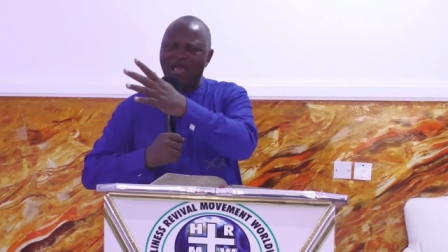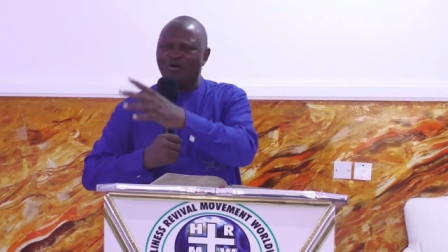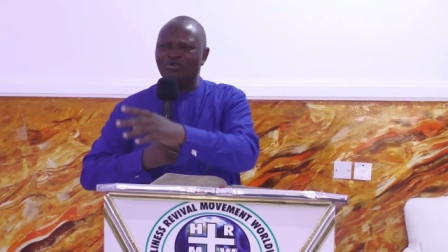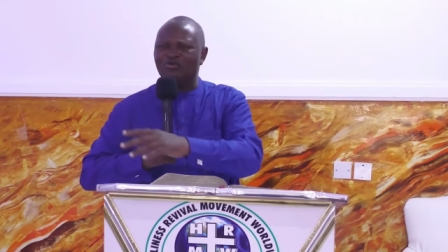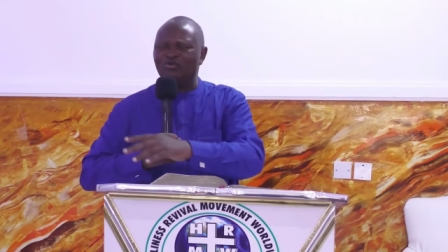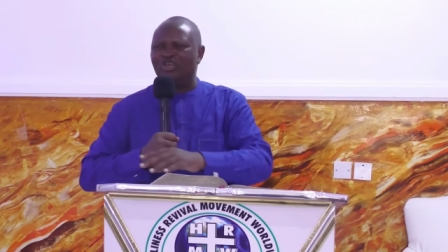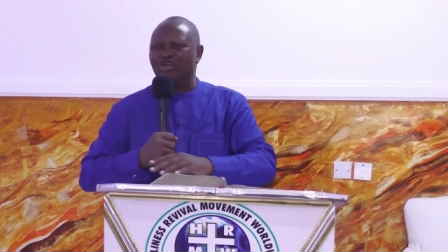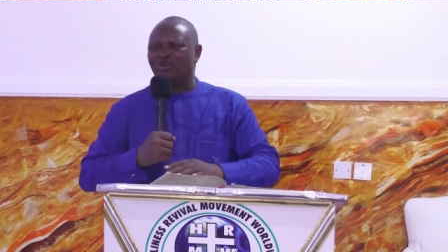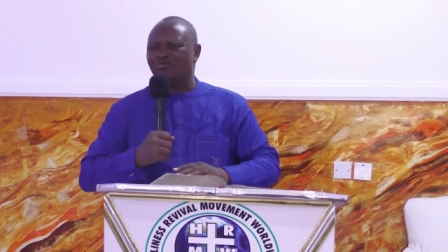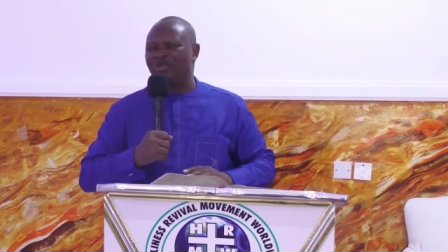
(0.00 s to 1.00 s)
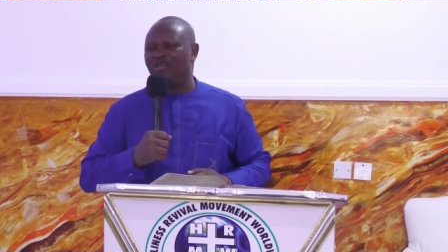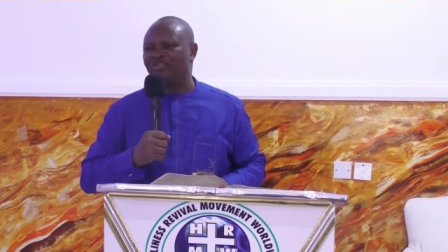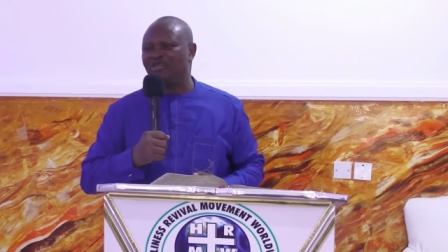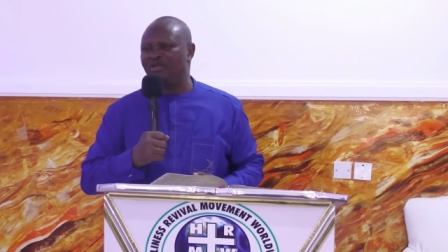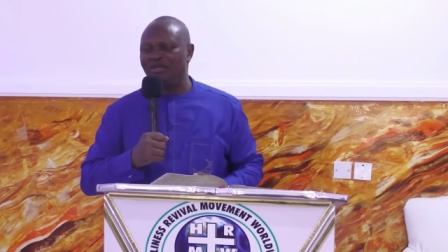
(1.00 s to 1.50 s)
unto Jacob their
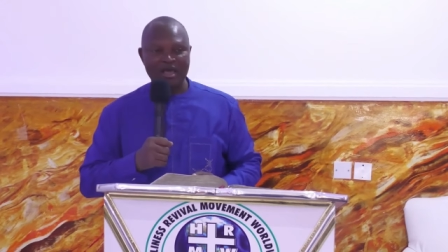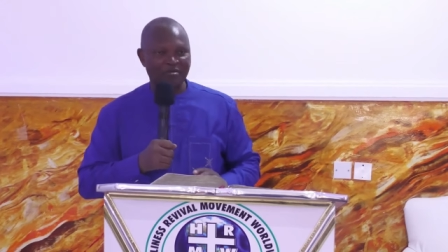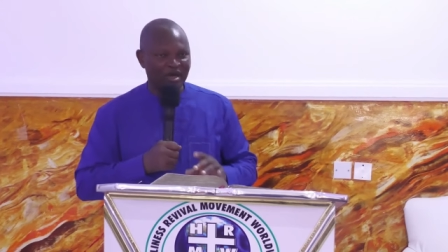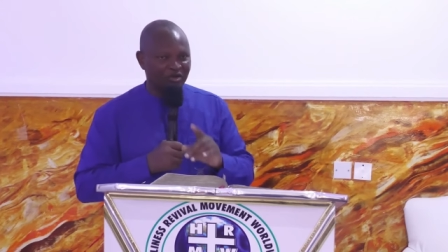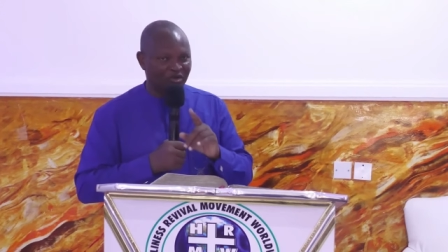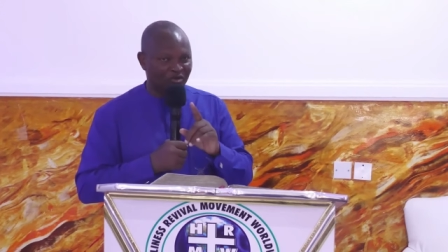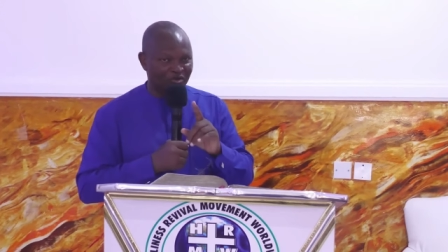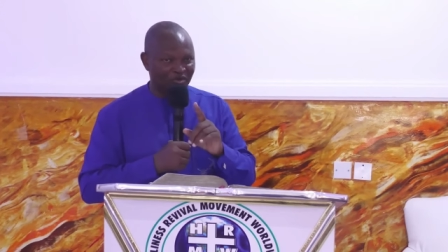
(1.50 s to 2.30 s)
sin. But you,